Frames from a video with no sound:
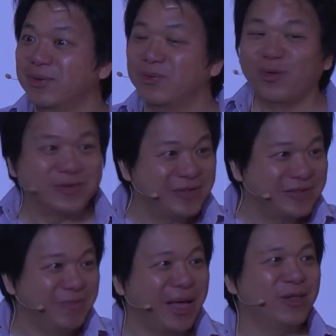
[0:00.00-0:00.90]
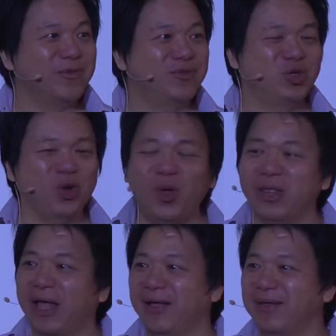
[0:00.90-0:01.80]
was the smell of
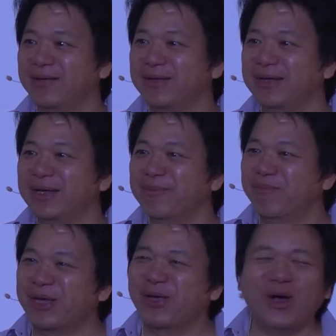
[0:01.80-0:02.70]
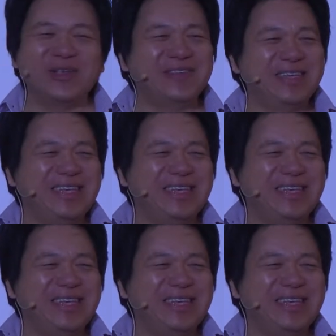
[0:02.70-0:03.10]
Jonah, because